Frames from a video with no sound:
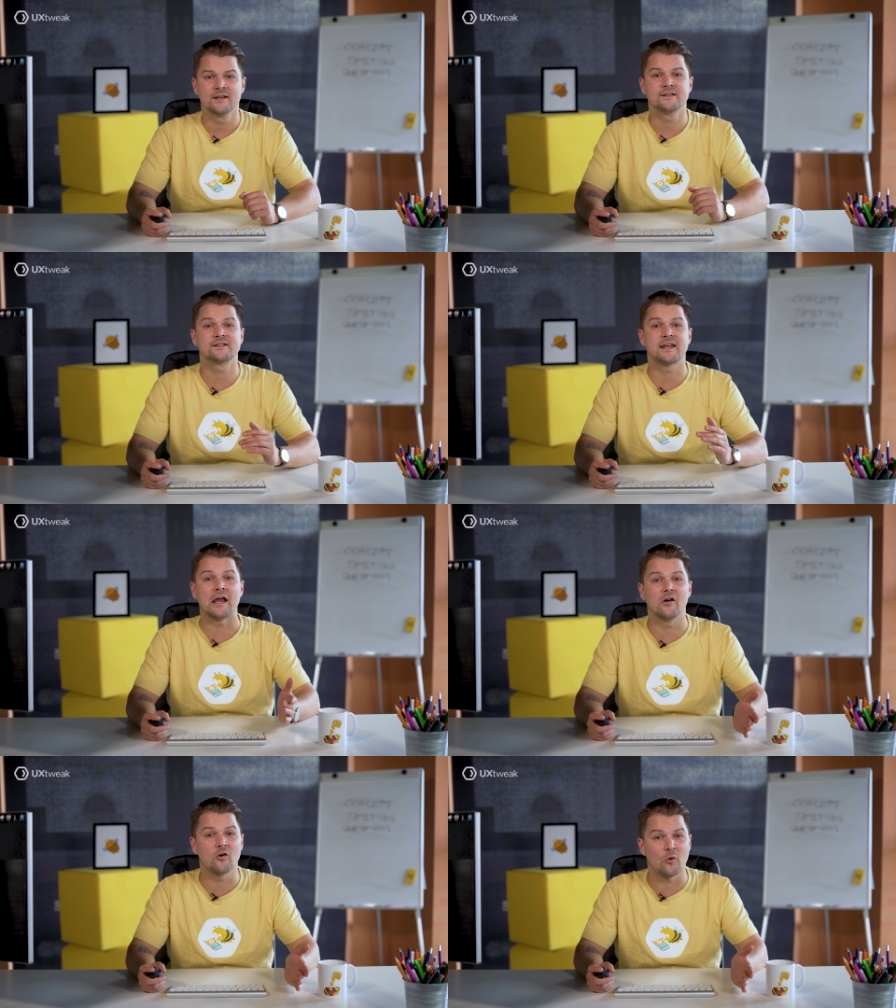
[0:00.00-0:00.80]

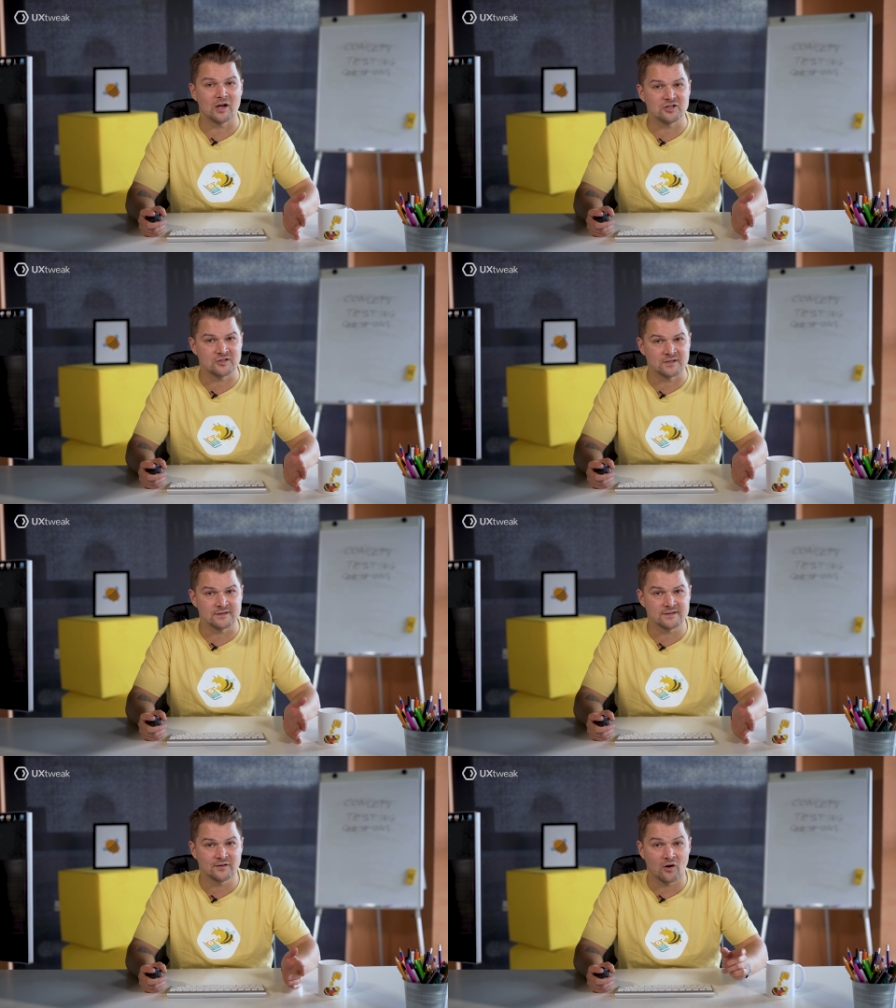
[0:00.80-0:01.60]
scale
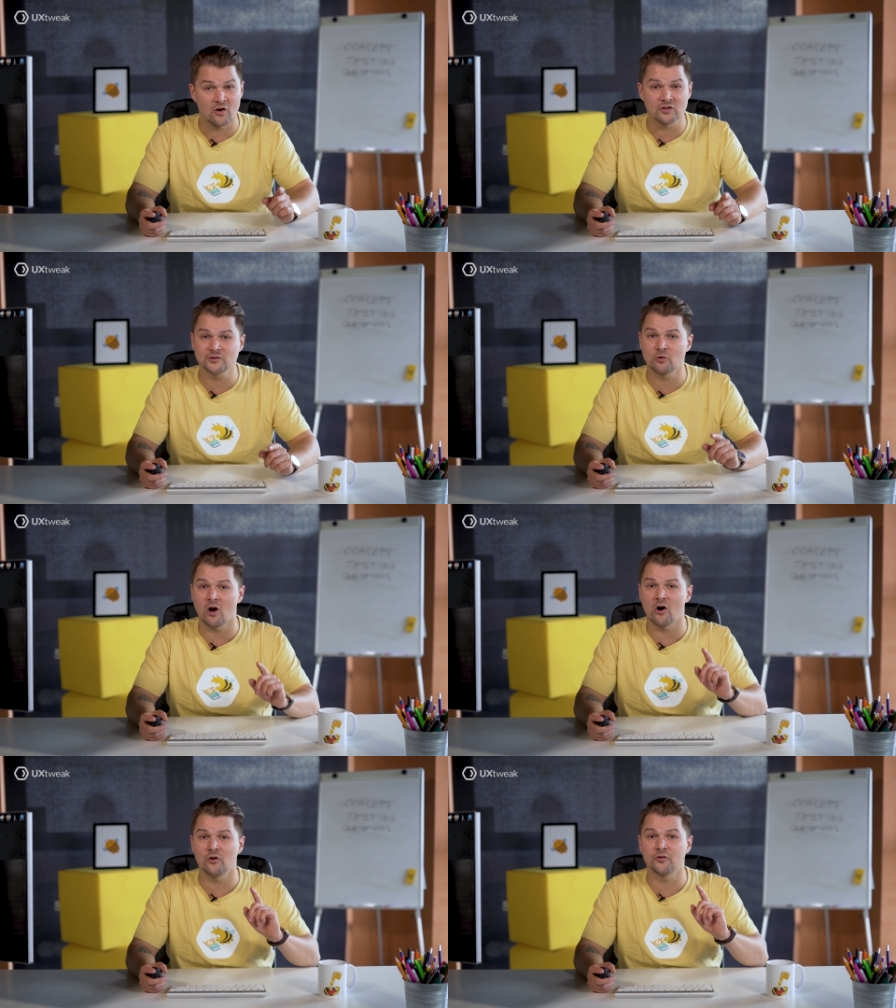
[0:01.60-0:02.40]
questions, also
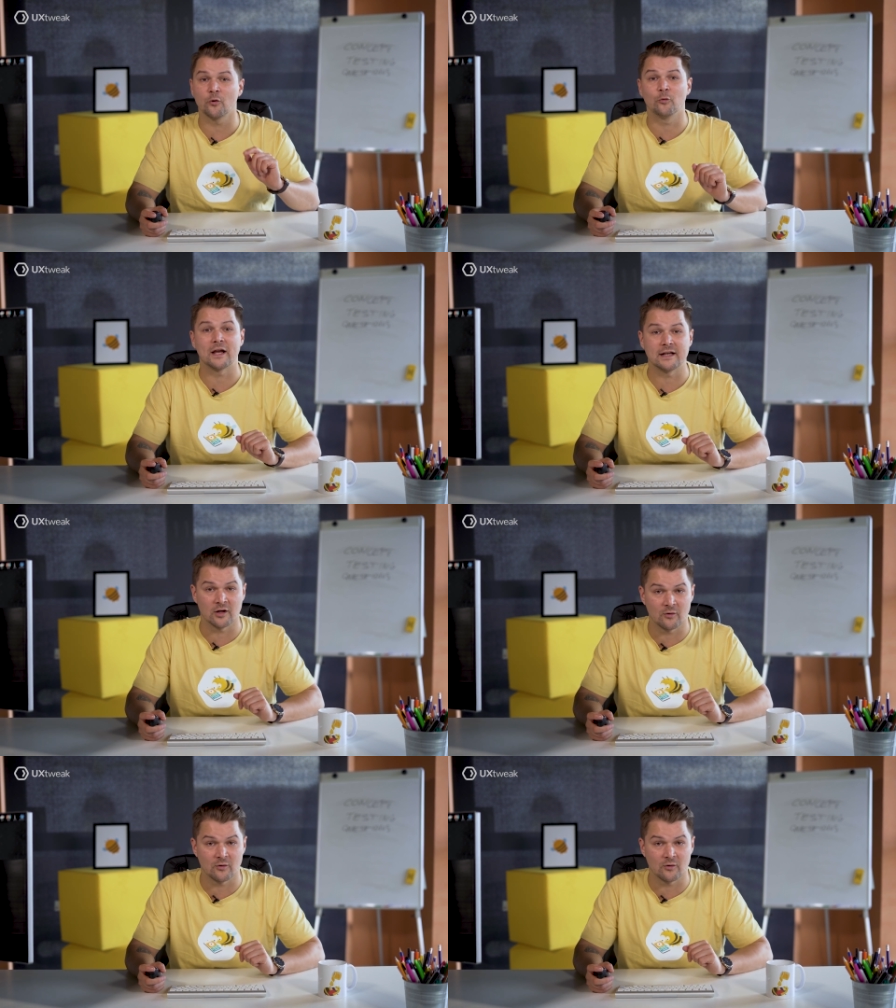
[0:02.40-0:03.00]
called rating